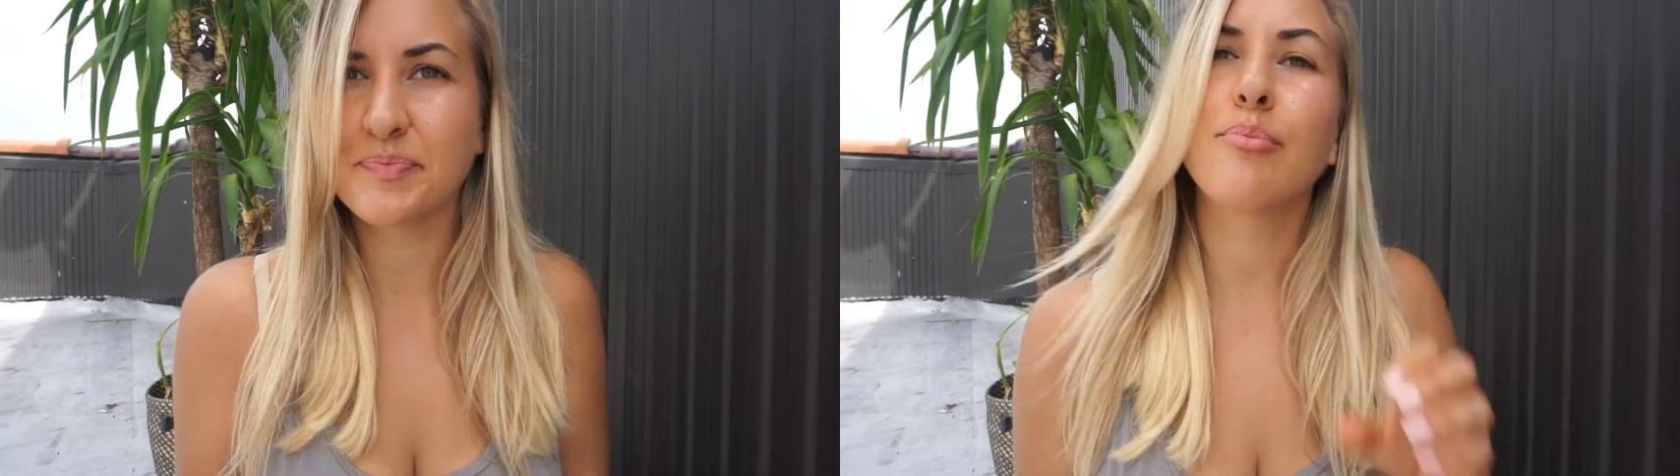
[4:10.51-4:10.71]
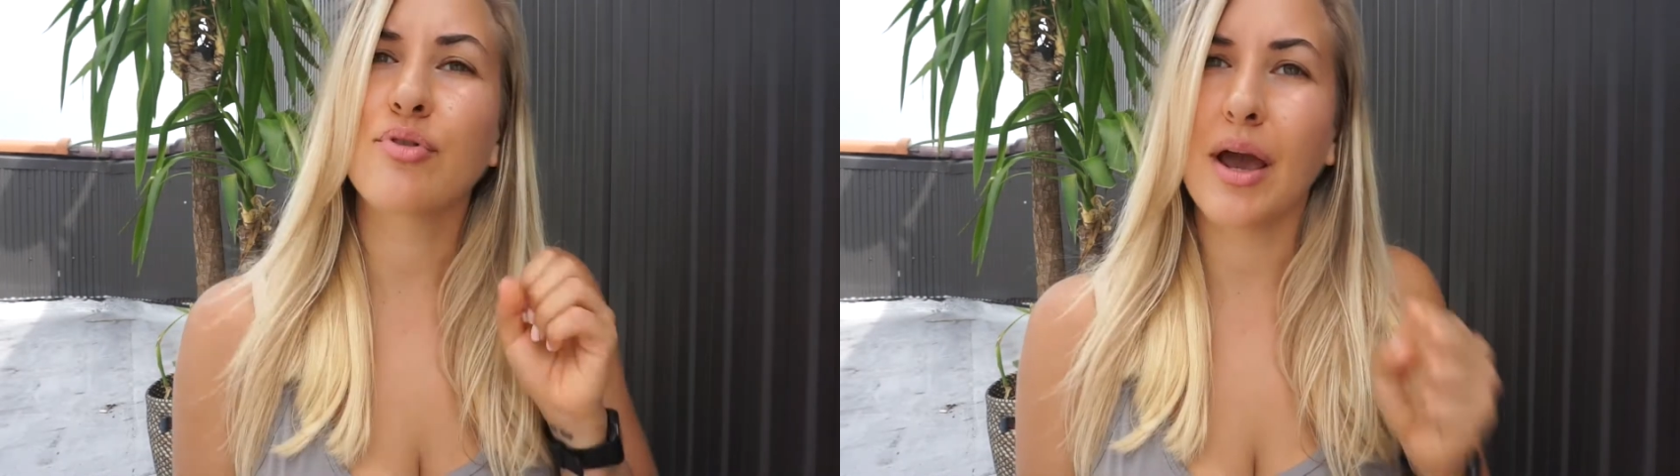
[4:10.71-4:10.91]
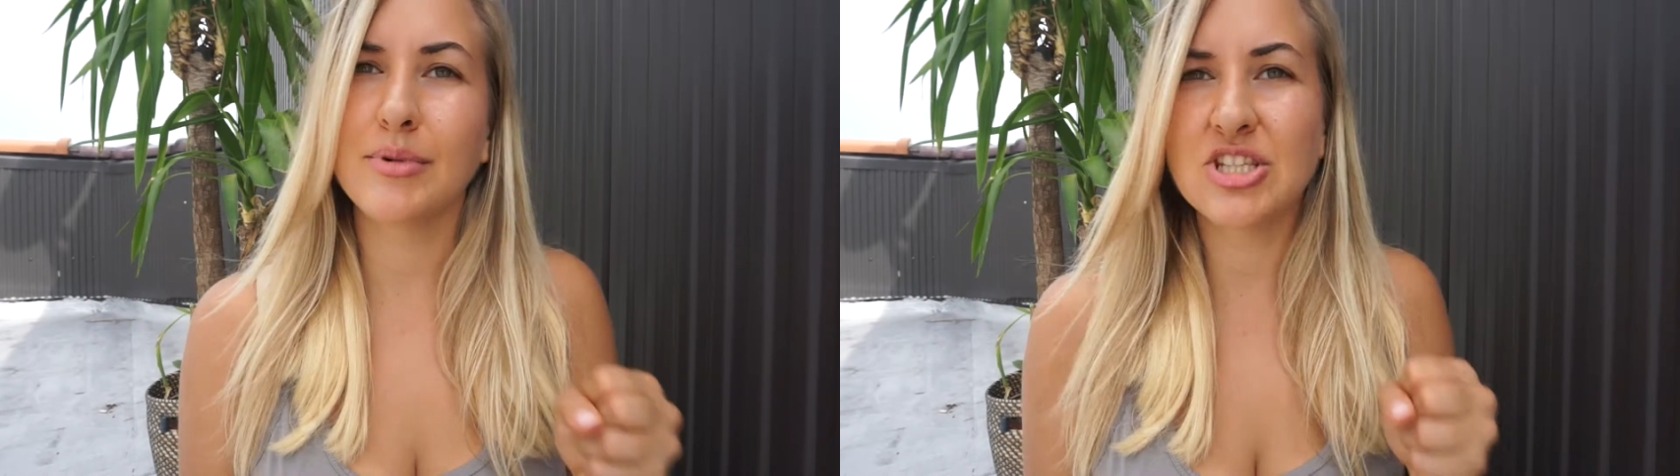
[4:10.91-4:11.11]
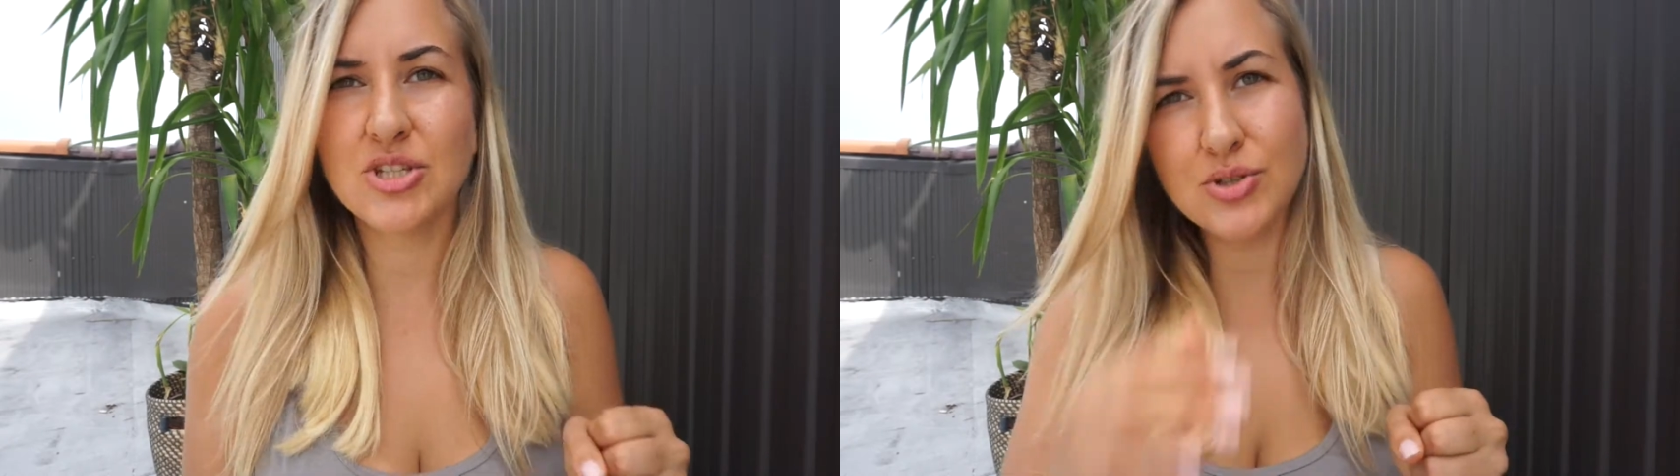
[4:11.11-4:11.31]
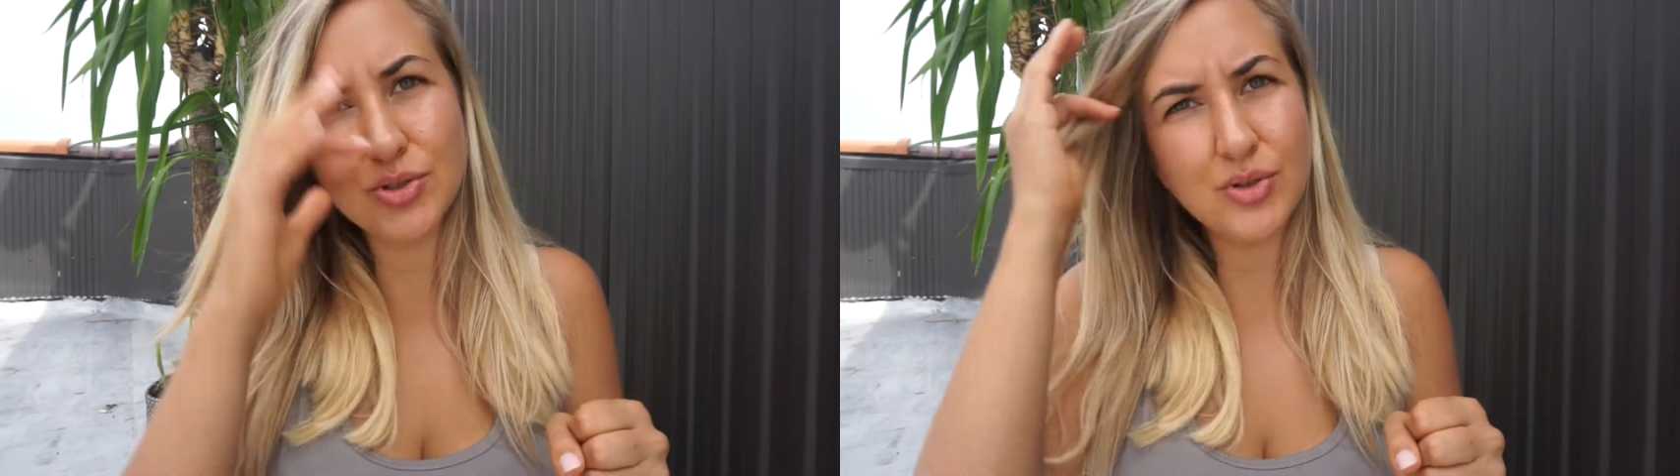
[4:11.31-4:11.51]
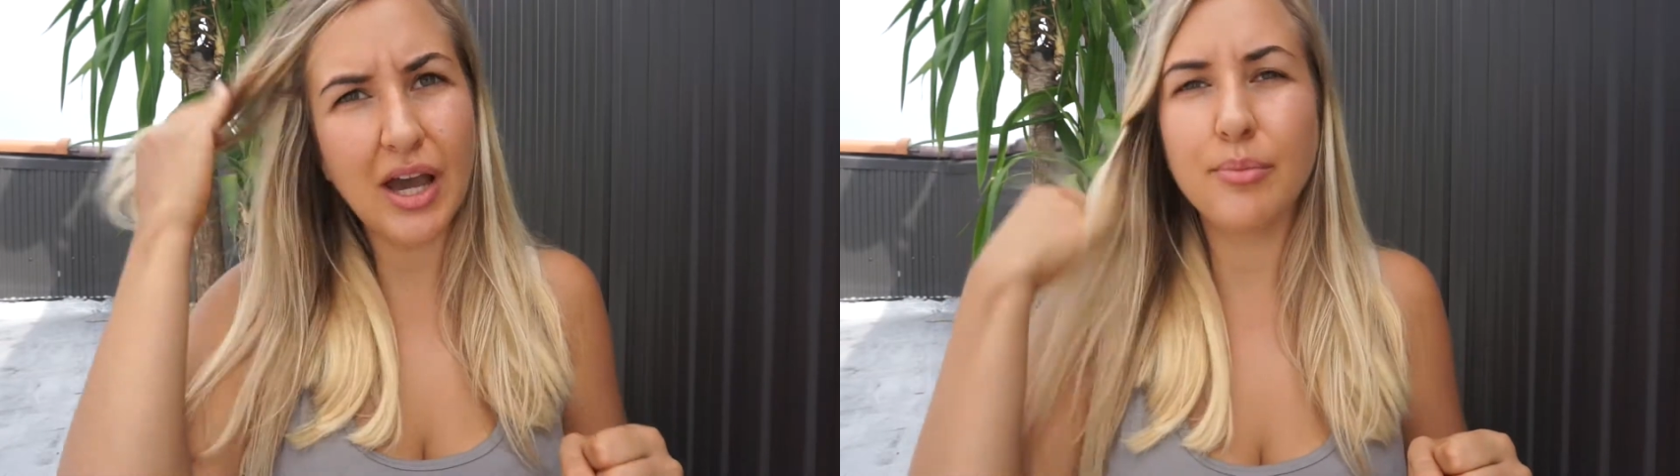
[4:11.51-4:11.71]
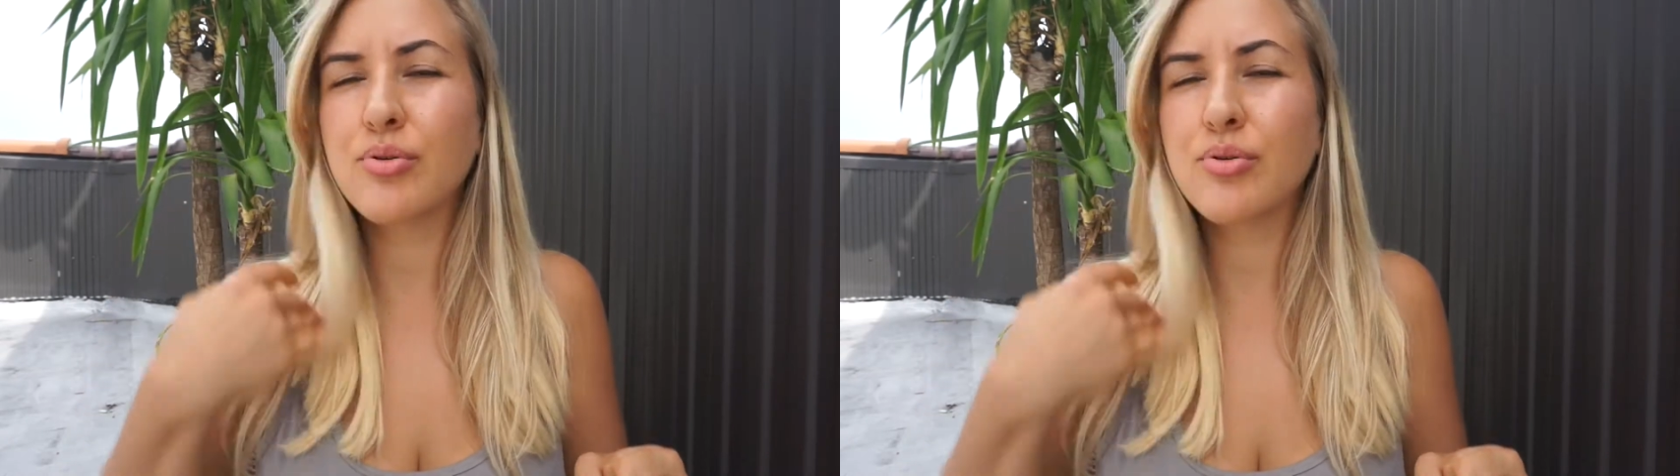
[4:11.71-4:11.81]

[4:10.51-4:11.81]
I promise you,